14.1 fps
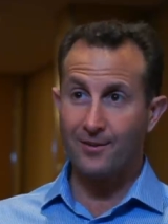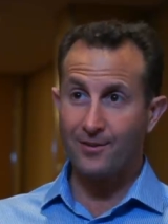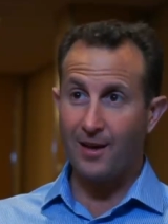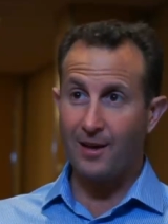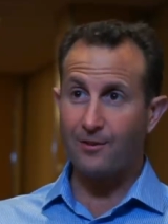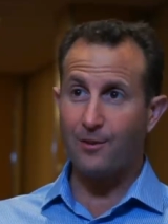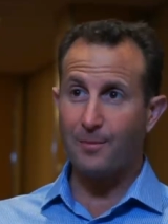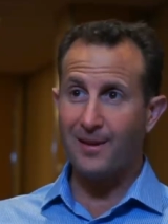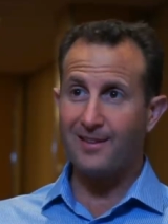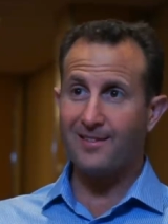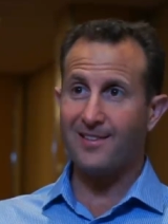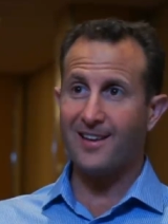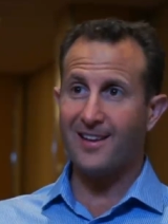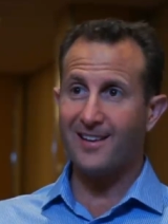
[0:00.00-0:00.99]
sesame
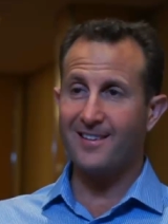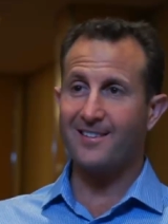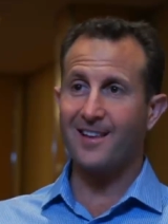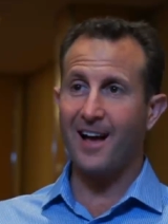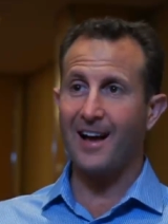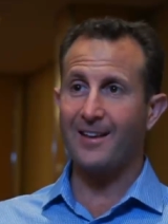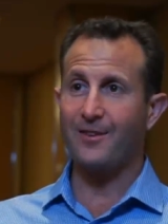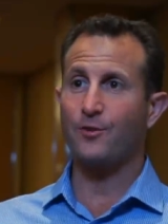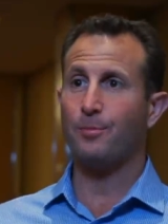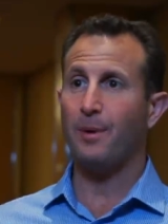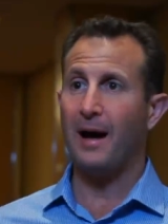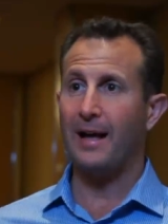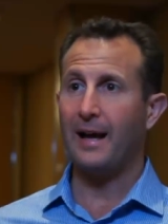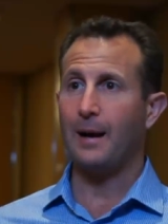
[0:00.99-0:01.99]
seed sized
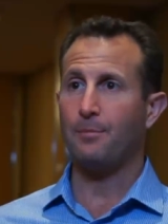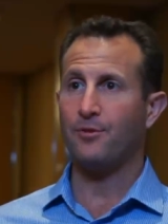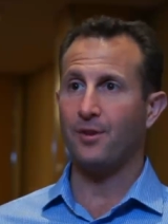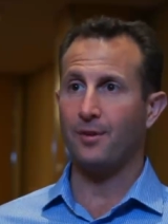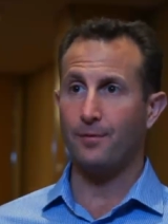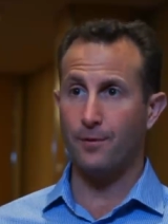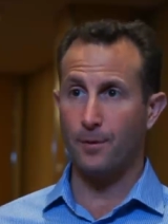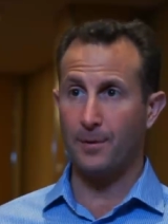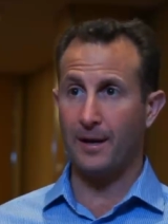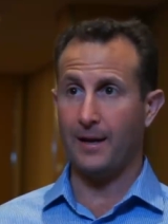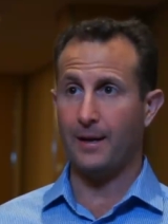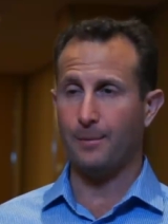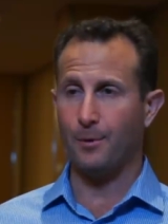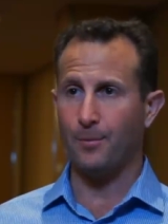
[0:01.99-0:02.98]
biopsy from an
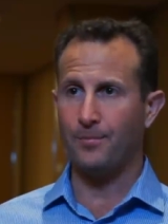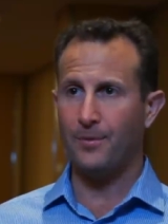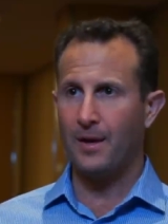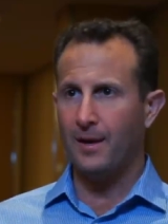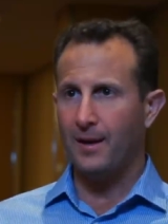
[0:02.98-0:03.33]
animal.